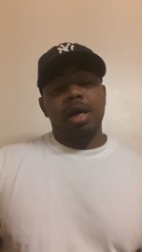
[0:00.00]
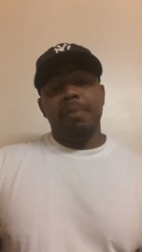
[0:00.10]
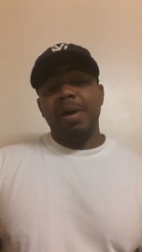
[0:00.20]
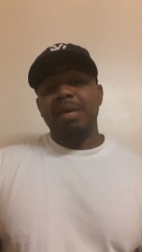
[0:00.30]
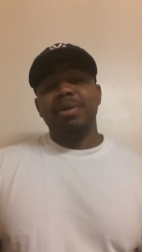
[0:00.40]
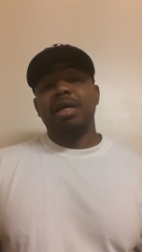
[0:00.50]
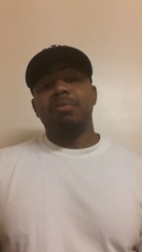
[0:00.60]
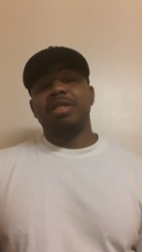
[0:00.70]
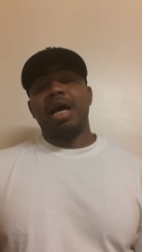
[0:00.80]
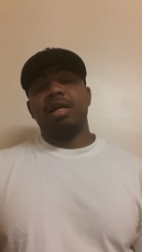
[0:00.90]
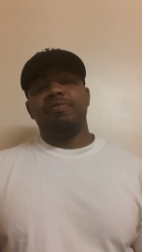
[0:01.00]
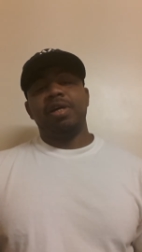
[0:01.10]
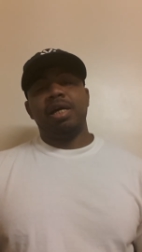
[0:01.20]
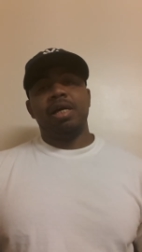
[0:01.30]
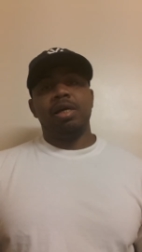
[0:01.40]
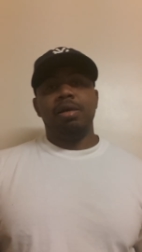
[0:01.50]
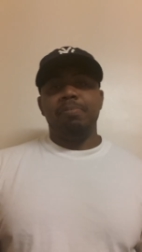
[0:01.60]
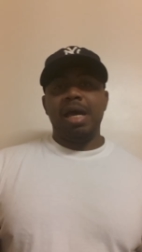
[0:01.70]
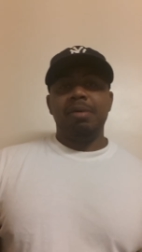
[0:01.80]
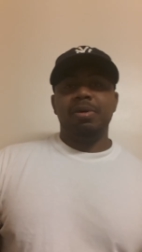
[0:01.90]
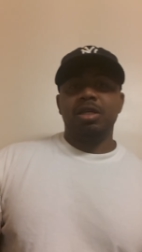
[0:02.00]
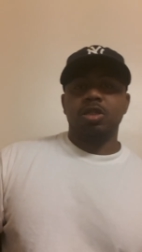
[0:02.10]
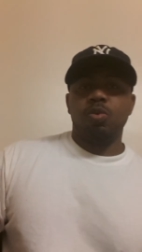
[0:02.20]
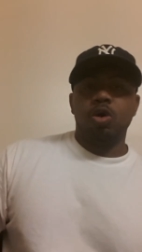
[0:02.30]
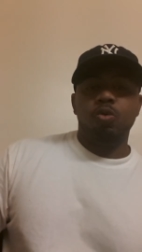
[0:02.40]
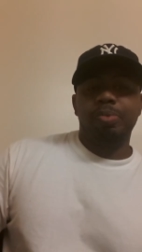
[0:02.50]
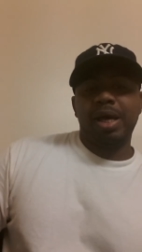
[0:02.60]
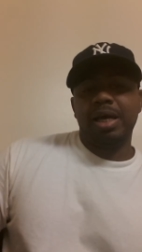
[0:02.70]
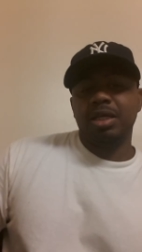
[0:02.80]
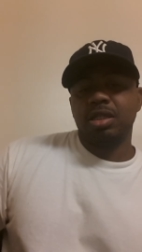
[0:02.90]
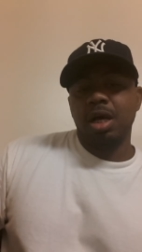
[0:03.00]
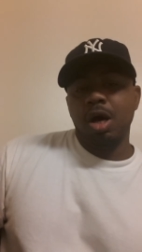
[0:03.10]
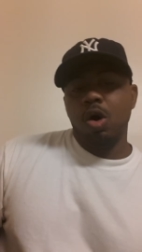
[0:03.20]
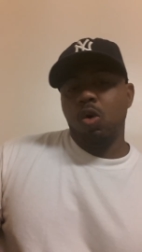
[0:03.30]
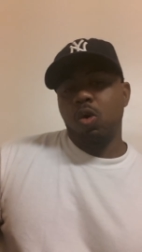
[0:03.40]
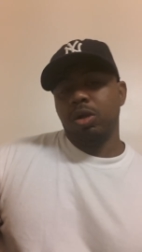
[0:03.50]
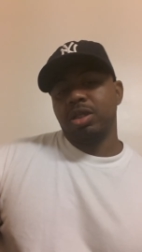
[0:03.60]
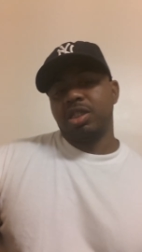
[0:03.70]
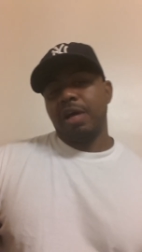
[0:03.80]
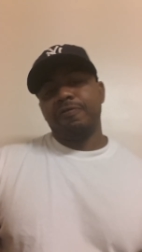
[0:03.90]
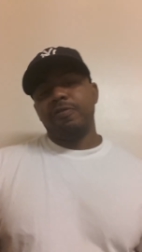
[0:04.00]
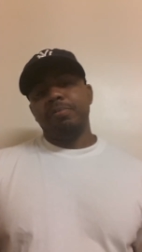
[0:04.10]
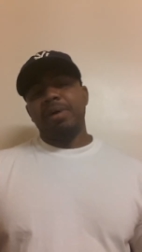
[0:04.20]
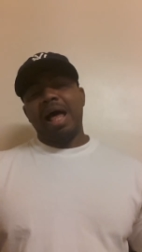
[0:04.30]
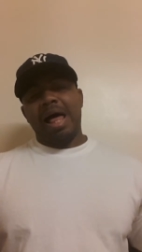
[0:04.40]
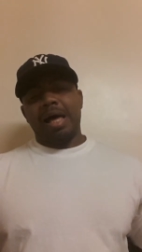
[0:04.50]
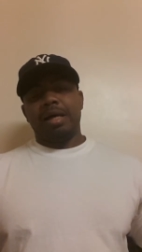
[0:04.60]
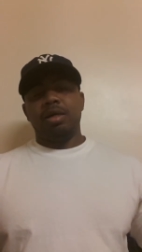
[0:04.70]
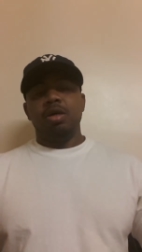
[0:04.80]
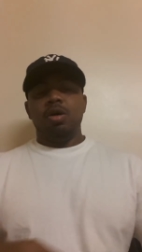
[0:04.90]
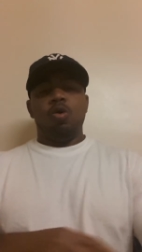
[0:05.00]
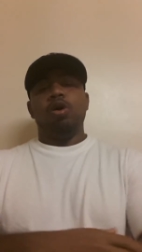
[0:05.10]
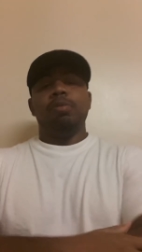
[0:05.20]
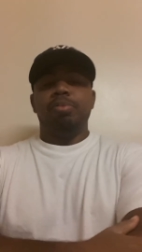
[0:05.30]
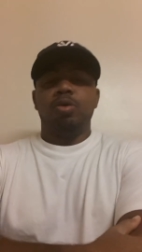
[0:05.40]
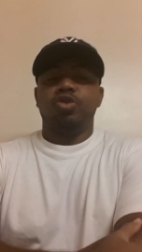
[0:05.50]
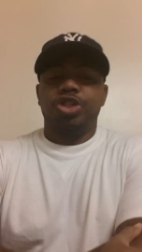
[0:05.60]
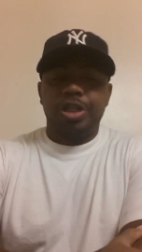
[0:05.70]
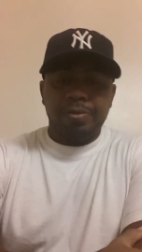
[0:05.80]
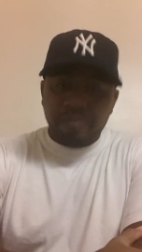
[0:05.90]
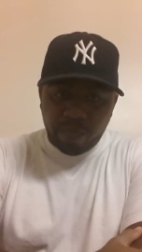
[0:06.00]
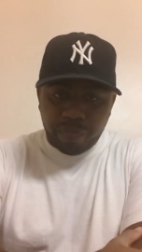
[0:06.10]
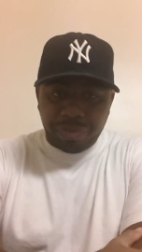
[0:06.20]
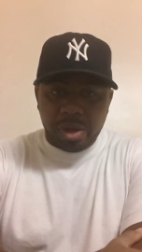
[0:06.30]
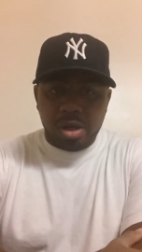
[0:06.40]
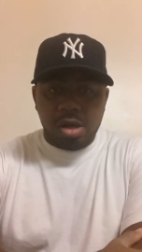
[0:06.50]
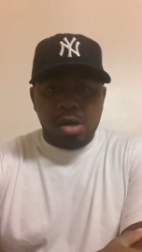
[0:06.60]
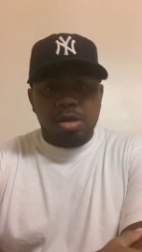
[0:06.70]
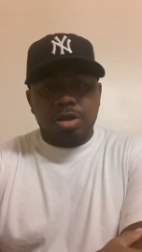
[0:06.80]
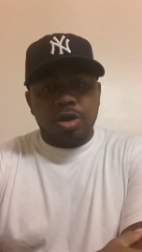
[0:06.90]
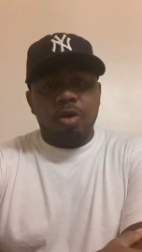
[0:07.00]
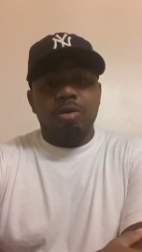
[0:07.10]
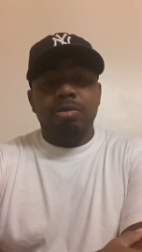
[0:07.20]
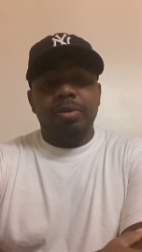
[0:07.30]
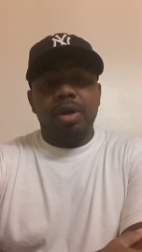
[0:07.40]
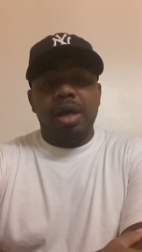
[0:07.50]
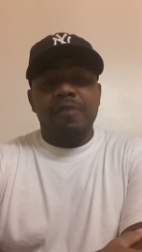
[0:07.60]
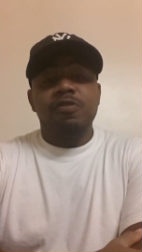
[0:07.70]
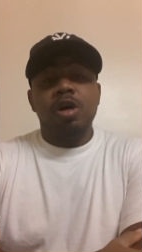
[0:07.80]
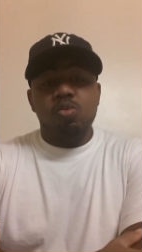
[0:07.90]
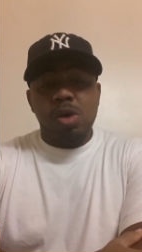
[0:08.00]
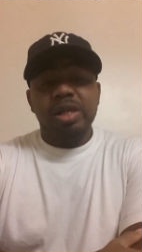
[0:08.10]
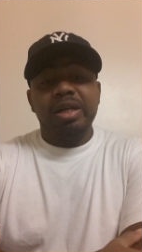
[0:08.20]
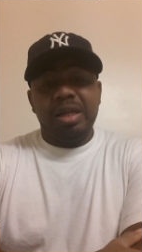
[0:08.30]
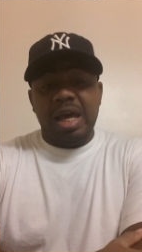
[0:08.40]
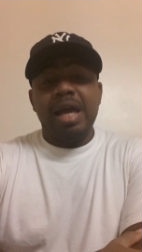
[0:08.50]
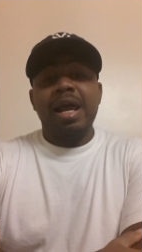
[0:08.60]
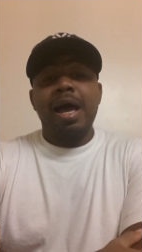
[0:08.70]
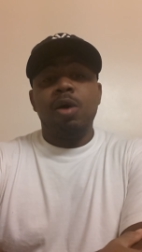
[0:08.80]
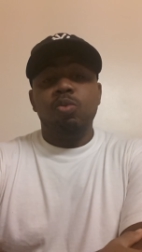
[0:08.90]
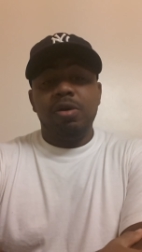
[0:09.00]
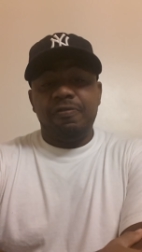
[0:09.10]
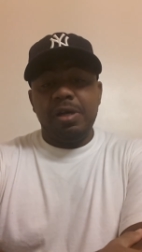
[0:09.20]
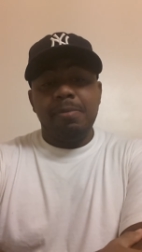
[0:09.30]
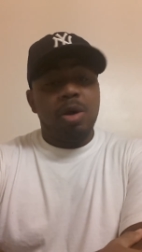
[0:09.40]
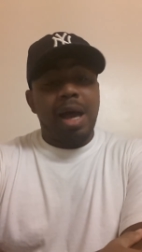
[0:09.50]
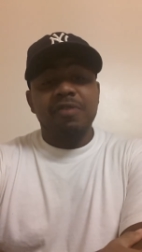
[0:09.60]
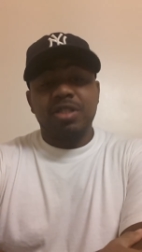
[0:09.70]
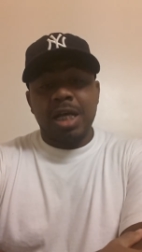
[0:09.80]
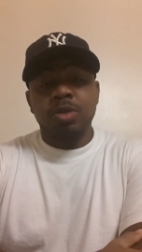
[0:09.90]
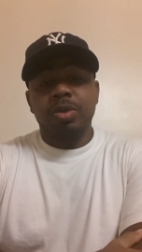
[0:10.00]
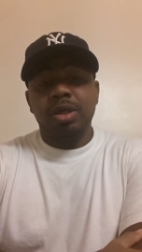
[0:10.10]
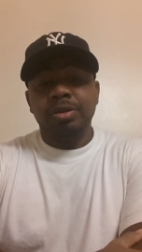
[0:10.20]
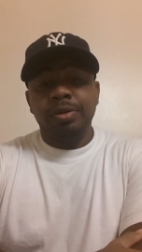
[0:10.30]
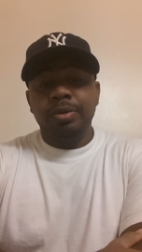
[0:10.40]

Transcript: a baby comes out of it, and the baby is the one who pays all the suffering behind all the bullshit. So if you're willing to lay down with a female and have sex with her,